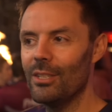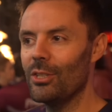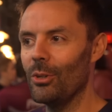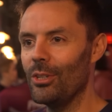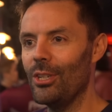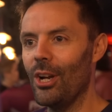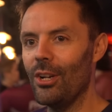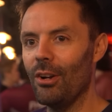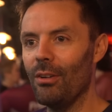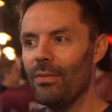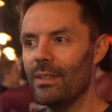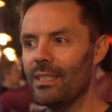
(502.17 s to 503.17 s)
So you don't know
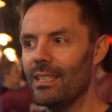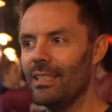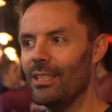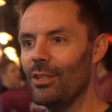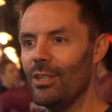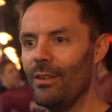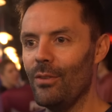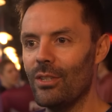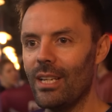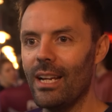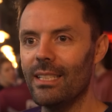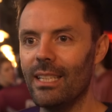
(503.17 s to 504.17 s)
if you
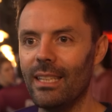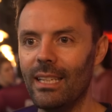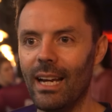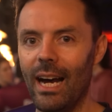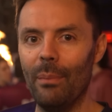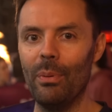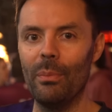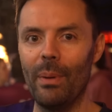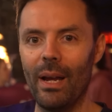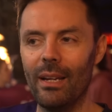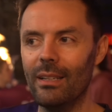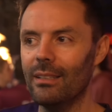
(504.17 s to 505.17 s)
say it's in the upper
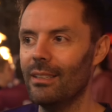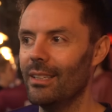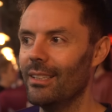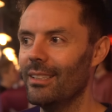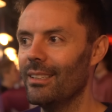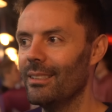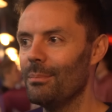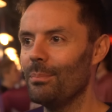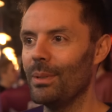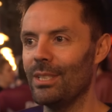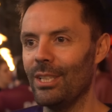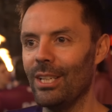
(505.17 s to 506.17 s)
bay,
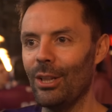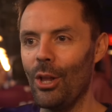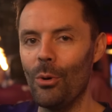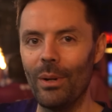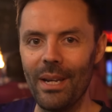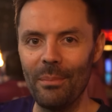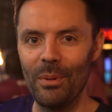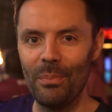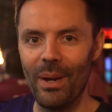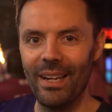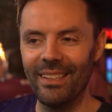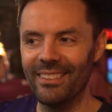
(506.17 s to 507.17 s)
but it's in the lower number
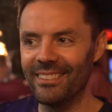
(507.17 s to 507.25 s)
bay.